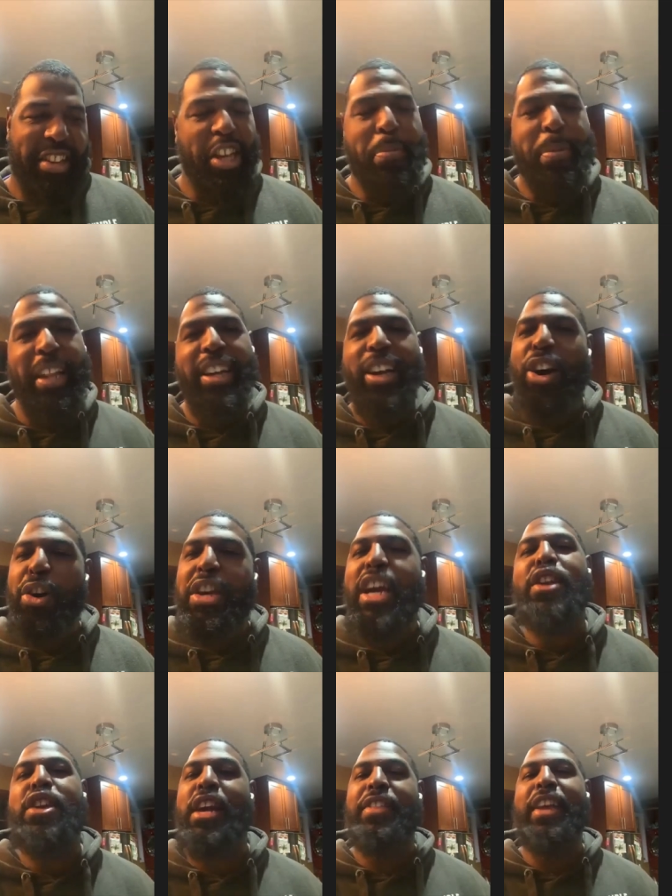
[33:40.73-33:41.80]
and you can be like, "Oh
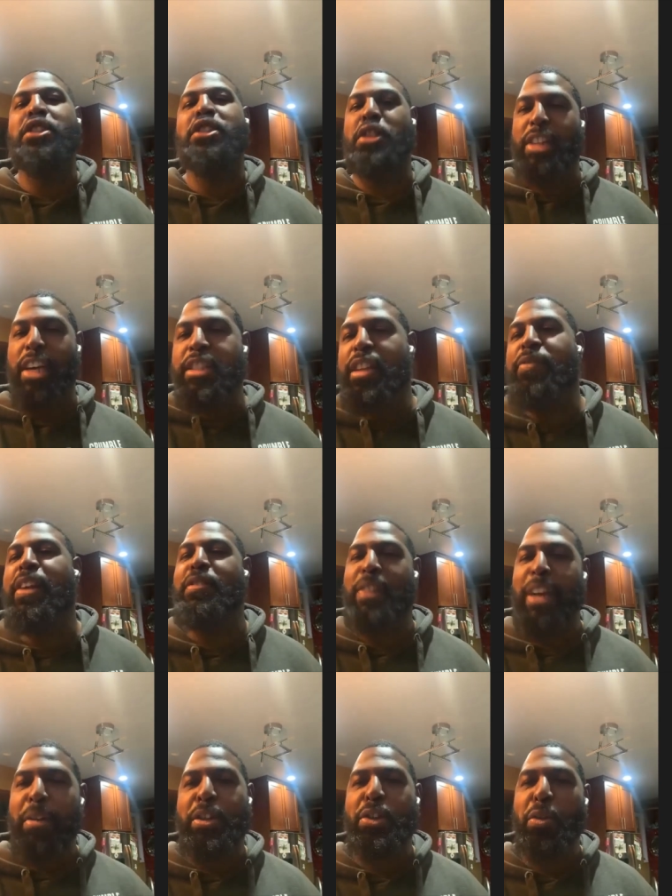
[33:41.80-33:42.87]
yeah, yeah, that's that's the
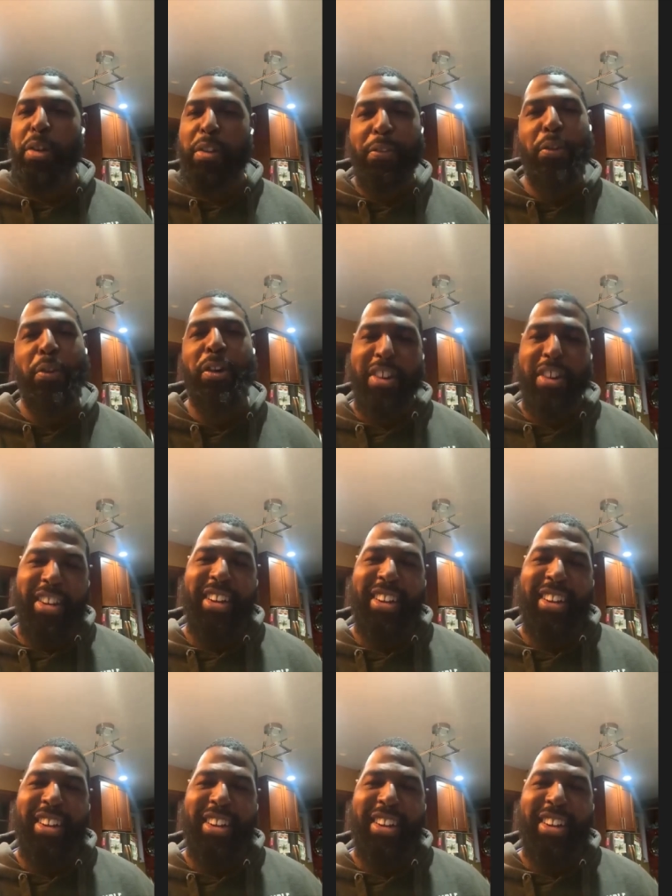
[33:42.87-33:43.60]
flavor I was going for."